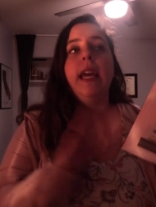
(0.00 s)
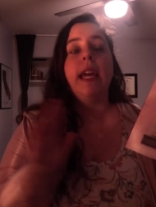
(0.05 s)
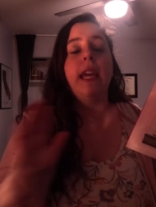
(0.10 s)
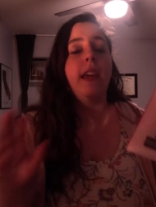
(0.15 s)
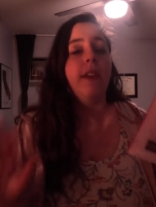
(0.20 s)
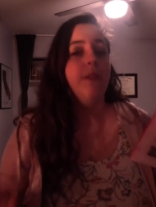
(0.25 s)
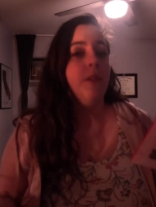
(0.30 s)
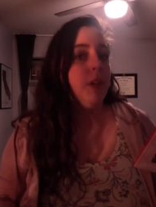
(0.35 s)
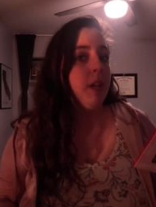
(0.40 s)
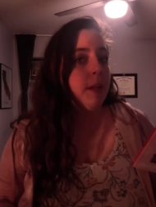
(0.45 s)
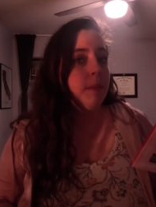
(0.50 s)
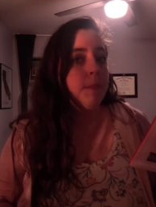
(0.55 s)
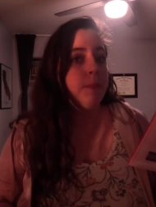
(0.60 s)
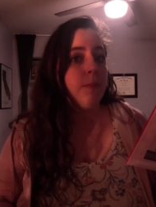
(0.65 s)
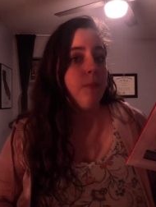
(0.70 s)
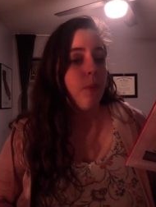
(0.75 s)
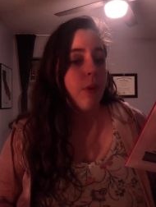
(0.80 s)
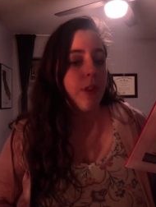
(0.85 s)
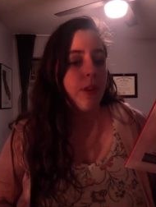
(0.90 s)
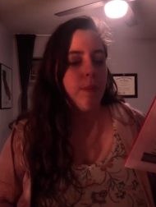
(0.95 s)
even it,
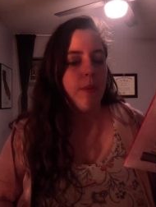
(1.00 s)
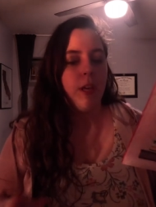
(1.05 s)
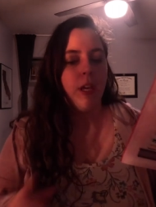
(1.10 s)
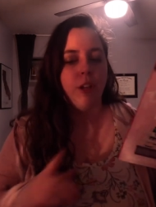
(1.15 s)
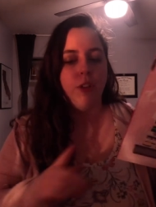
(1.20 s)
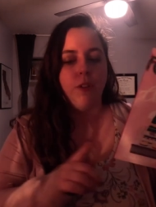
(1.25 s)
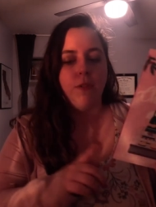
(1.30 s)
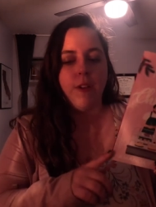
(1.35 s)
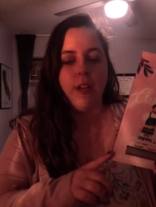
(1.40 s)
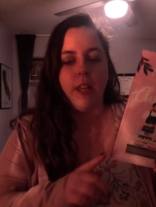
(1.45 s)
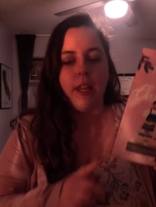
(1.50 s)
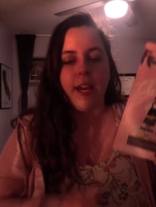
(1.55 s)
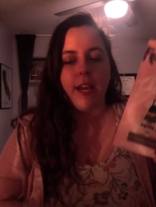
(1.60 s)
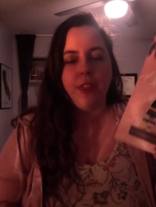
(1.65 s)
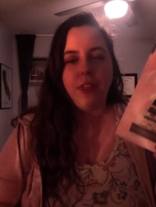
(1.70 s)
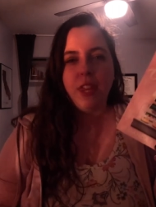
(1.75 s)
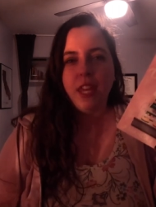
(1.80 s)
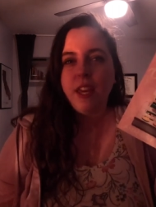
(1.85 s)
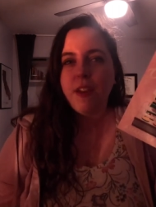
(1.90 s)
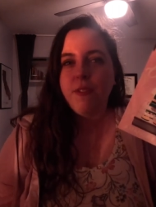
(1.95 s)
with it being a novella, I
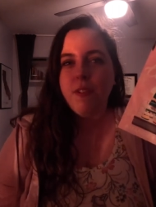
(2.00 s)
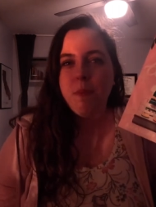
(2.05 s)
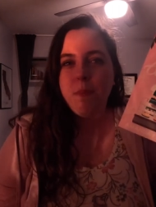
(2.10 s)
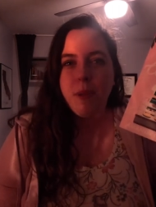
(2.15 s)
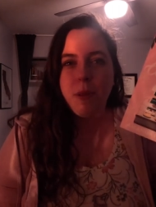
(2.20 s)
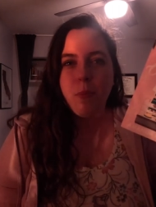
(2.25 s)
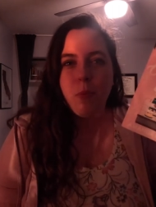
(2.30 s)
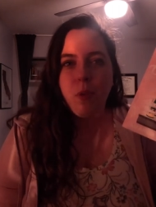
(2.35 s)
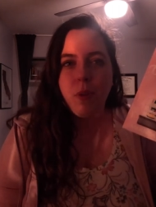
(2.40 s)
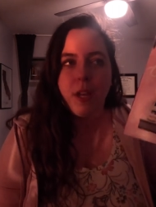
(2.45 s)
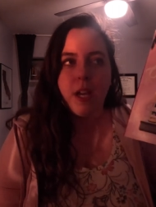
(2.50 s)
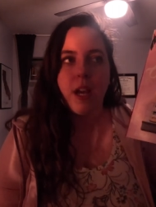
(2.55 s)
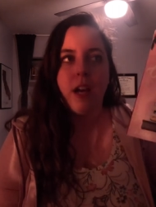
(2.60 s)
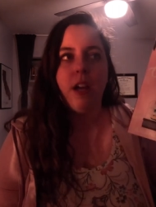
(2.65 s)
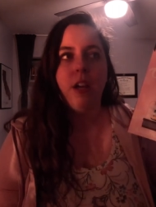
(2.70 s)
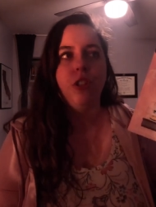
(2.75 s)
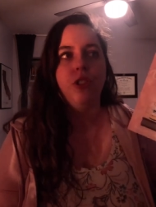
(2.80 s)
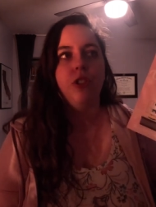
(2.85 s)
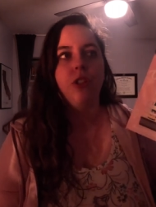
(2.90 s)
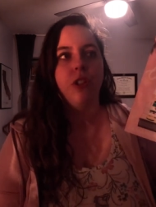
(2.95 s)
think if it had been more like
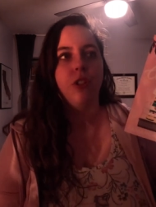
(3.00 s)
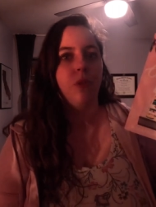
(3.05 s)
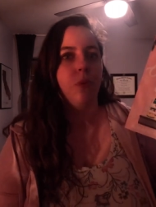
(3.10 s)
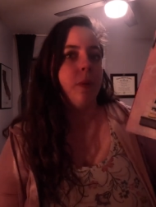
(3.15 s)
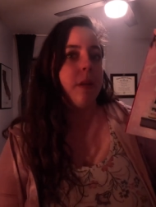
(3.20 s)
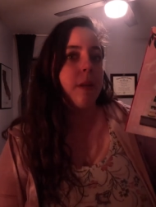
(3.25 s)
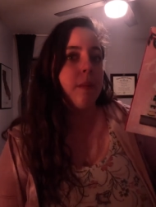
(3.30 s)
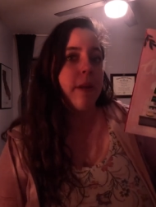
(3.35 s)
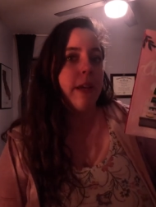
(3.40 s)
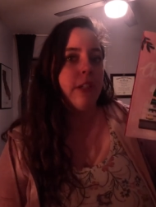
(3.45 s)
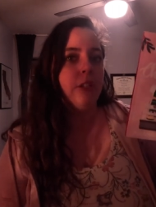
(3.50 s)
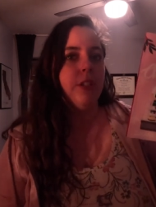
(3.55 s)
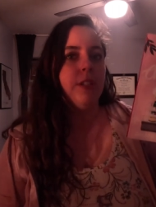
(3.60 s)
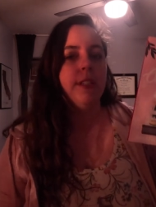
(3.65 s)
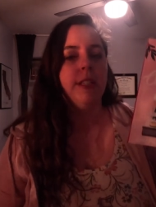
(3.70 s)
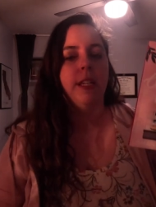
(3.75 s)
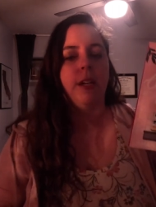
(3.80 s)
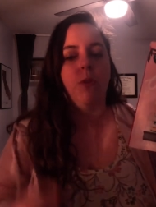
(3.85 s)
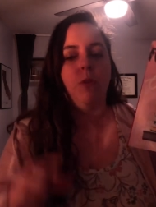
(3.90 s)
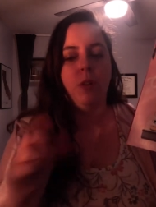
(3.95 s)
120
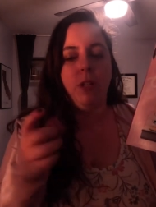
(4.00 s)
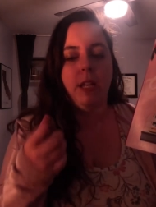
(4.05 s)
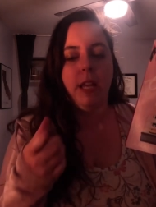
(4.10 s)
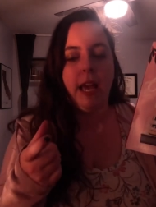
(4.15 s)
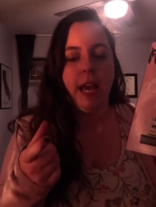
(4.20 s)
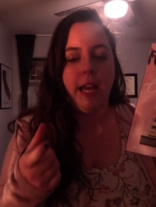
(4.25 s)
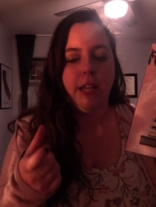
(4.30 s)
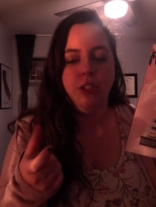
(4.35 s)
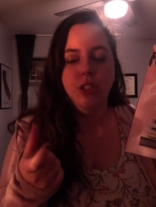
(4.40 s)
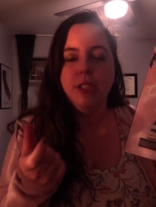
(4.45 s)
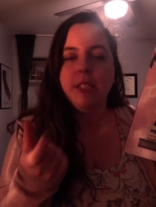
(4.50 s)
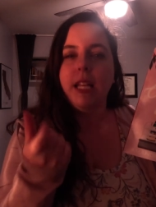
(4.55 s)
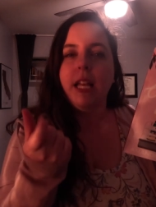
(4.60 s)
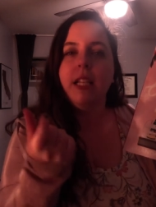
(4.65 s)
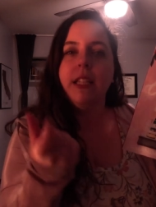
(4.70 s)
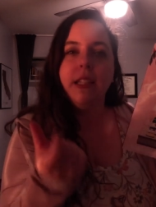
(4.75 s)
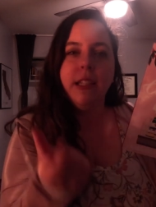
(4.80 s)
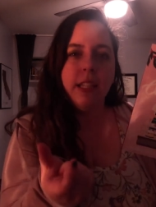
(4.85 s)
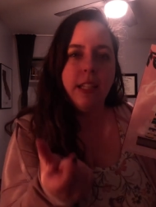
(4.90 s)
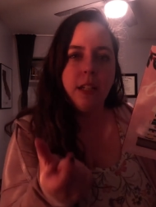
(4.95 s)
pages, like we'd had just
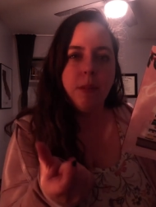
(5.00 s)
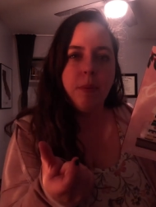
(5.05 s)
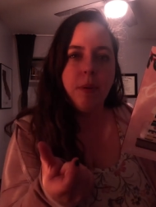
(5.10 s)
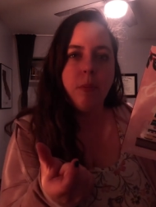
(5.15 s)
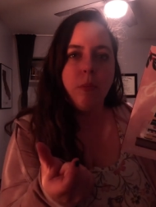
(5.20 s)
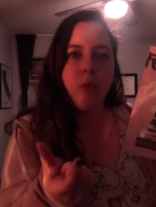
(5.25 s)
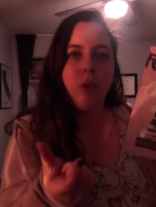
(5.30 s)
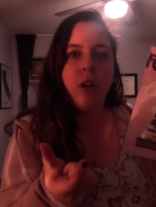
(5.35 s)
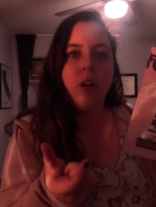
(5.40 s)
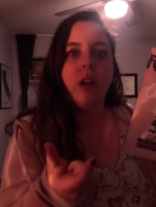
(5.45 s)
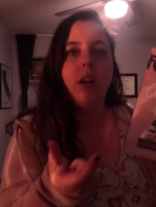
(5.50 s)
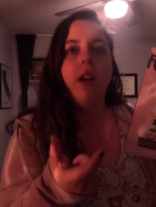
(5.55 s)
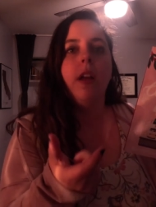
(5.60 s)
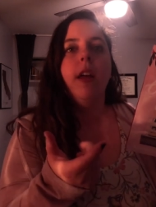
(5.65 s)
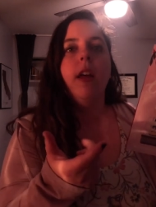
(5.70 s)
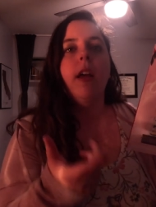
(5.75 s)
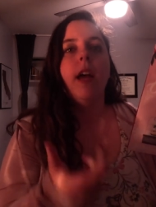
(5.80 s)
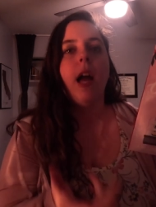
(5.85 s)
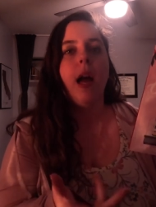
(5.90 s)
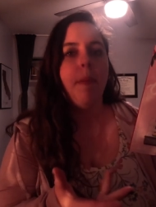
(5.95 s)
a little bit more
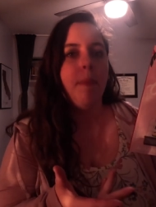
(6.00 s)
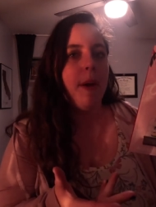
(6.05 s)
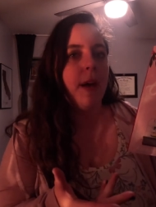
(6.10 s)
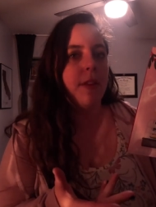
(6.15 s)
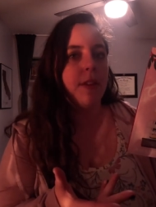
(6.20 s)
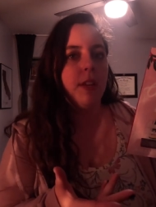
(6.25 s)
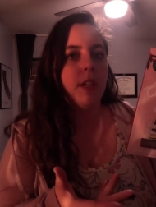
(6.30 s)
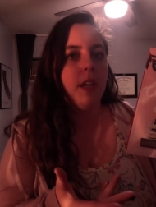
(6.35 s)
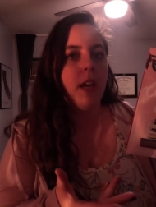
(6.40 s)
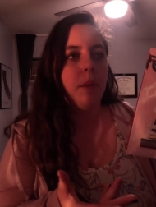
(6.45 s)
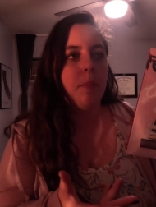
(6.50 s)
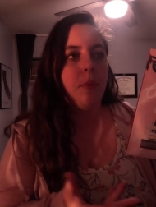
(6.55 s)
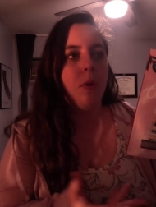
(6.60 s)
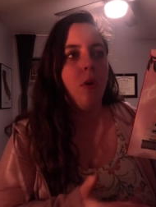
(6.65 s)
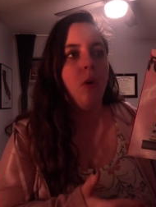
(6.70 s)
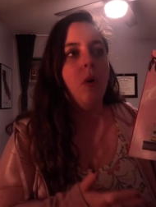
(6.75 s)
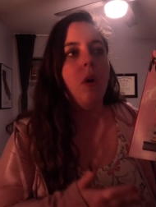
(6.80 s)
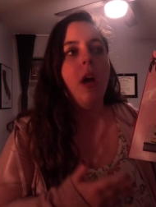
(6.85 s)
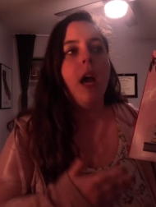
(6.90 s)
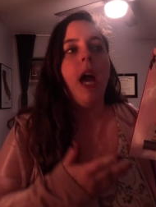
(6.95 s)
about the
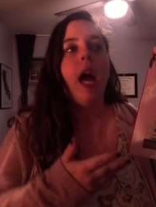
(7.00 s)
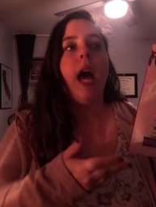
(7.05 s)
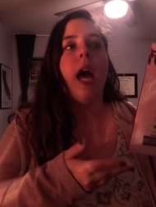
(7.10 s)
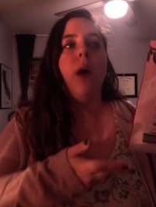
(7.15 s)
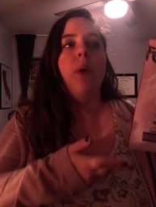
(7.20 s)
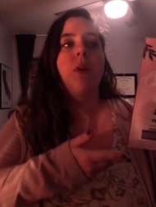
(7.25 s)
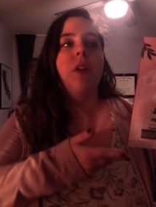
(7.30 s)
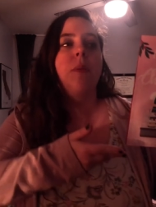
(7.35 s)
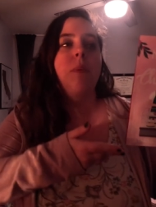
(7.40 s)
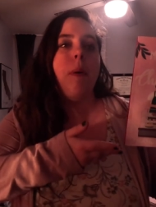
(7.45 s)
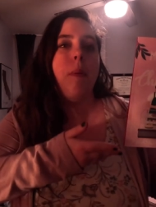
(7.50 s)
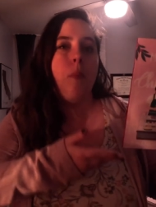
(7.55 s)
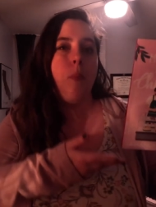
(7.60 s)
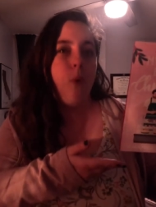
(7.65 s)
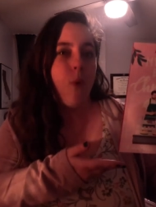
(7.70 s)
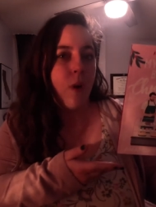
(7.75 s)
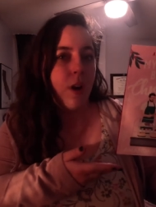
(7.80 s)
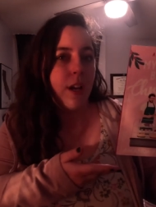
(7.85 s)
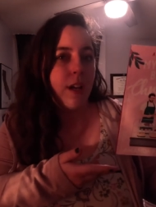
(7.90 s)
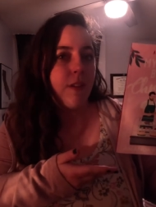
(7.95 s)
couple, I would have been
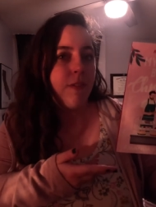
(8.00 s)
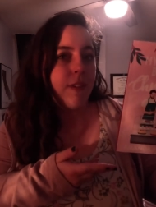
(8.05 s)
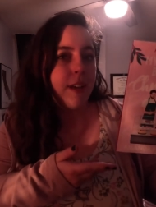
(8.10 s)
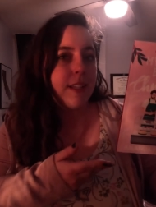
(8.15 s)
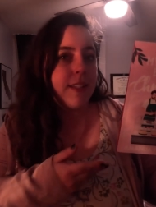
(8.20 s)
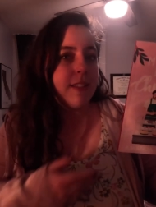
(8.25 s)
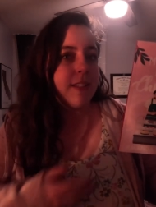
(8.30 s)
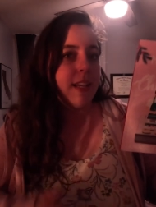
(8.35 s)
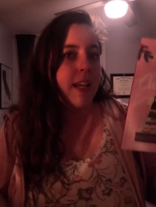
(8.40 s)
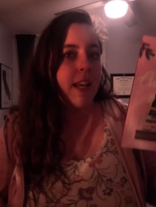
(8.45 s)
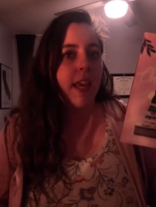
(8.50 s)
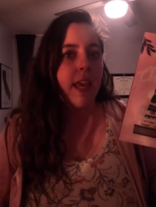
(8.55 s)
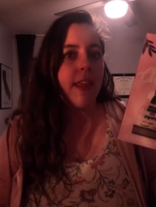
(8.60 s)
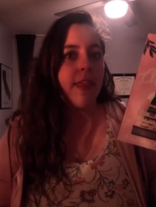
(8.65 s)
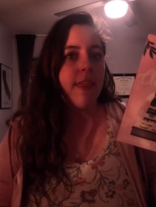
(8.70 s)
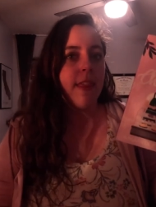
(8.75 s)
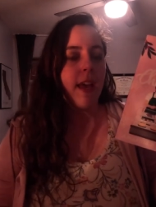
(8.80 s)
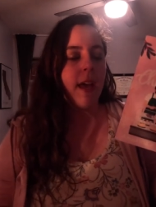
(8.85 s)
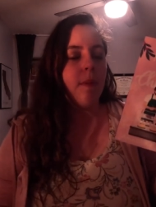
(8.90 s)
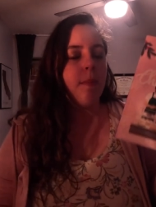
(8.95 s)
more invested
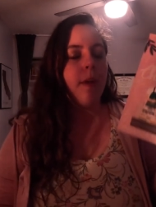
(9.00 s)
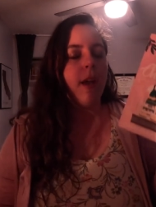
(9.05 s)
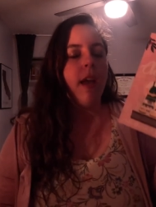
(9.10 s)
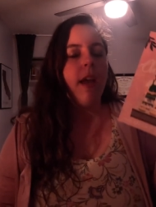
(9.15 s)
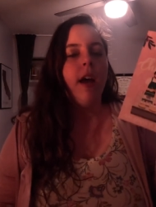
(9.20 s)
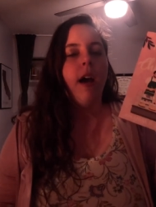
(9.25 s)
in them.